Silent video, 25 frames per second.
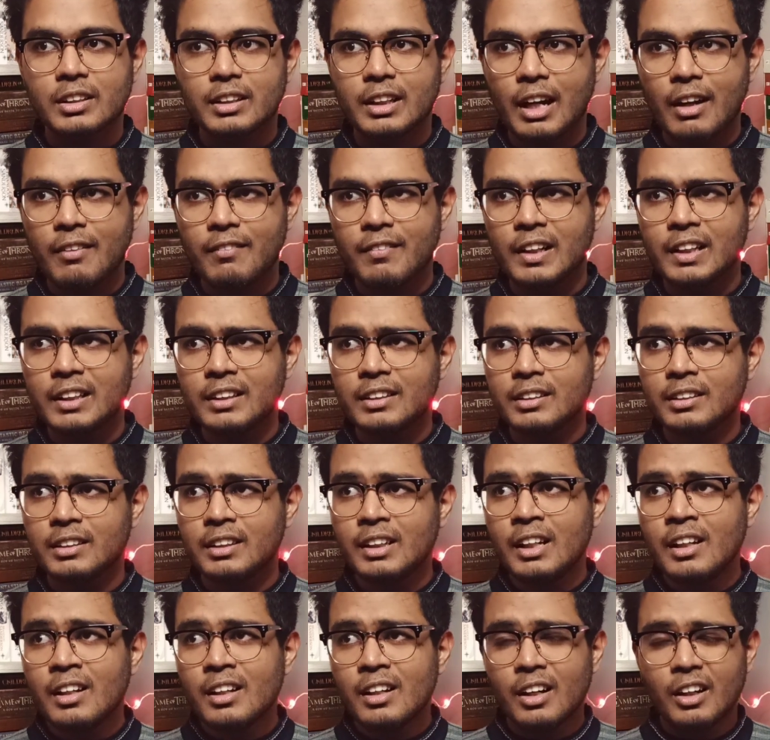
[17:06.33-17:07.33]
I haven't
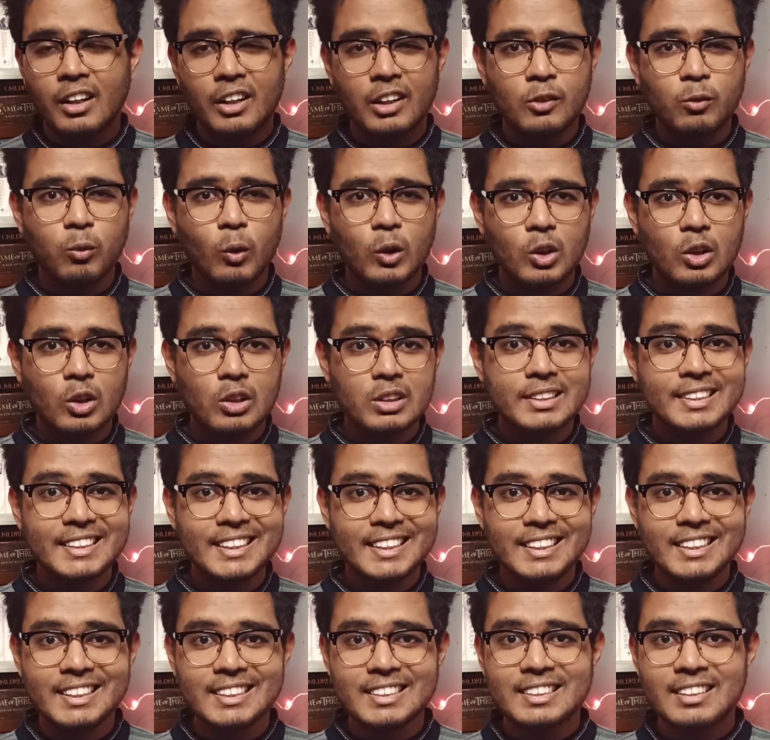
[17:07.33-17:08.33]
heard what all
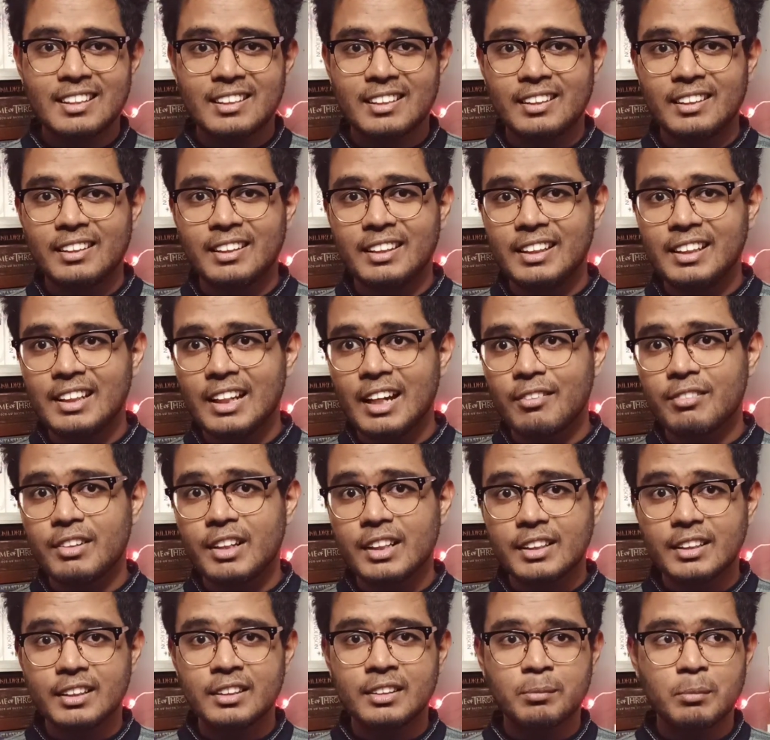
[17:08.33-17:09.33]
series he have
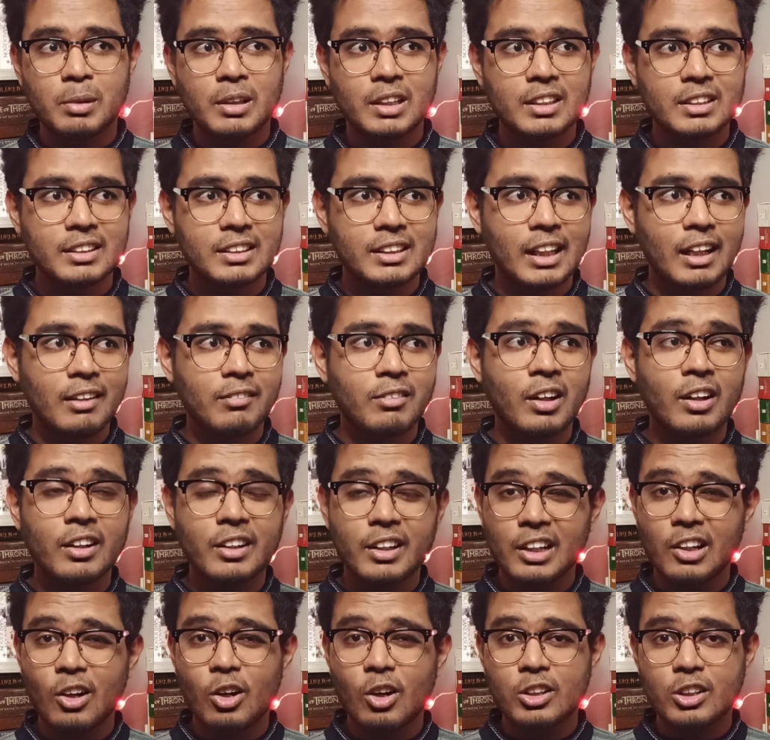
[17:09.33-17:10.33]
written, but I've
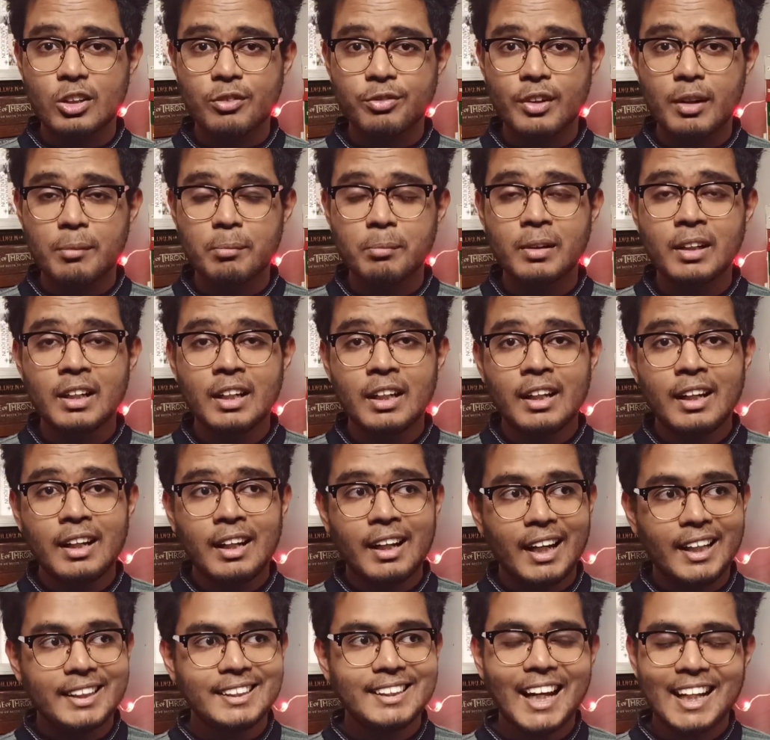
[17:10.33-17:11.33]
heard a lot of him,
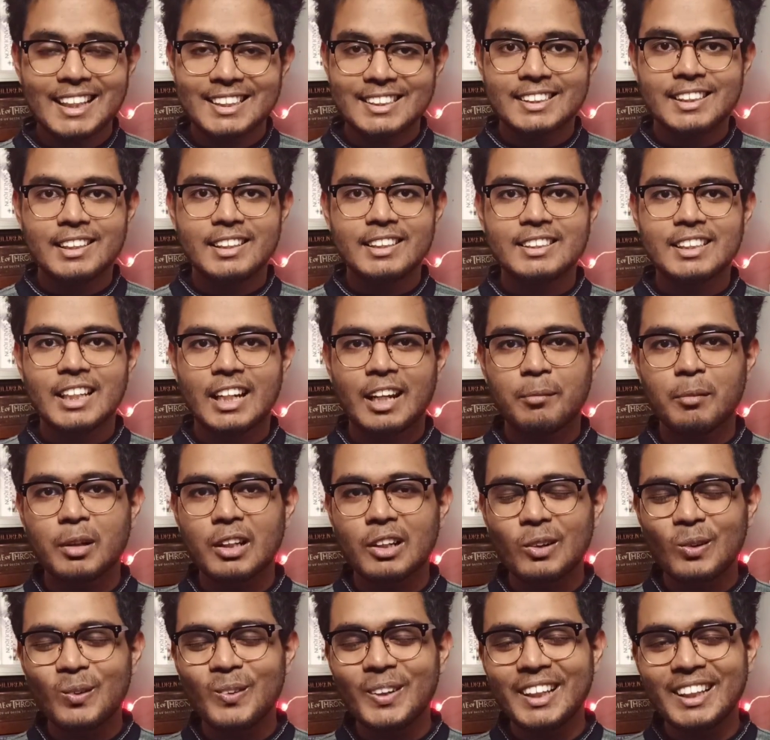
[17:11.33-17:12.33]
and that's the reason I'm
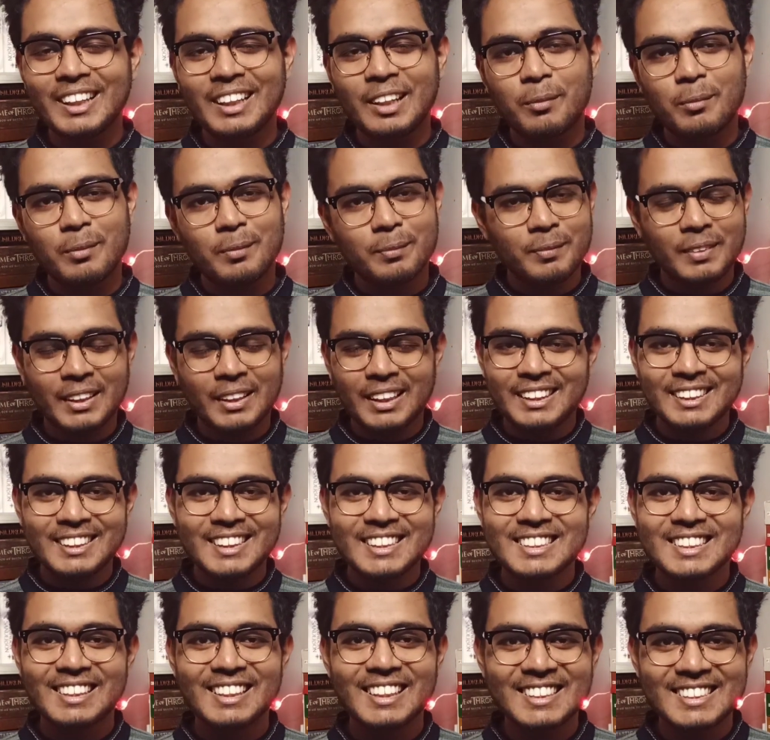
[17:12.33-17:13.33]
including him in
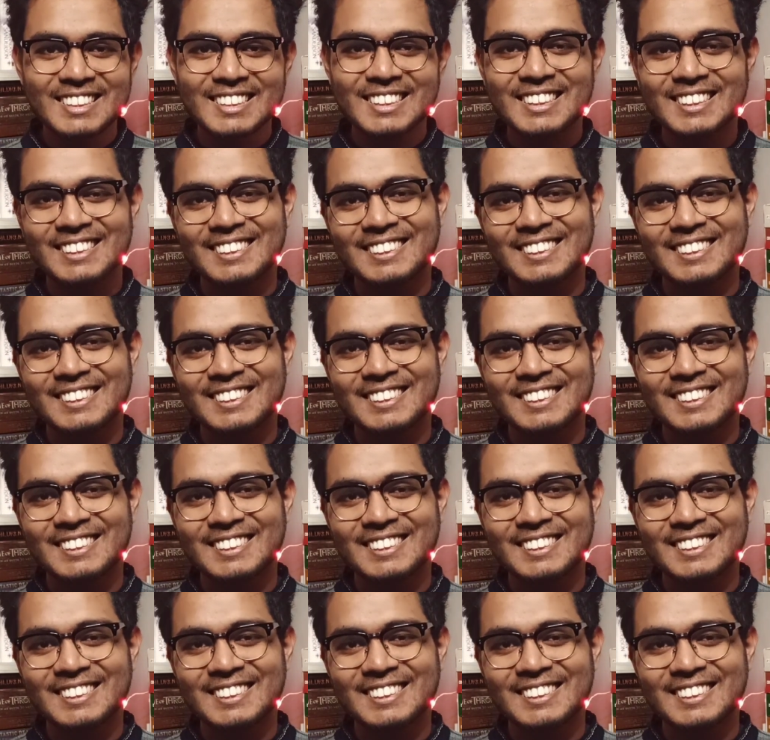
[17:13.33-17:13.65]
this list.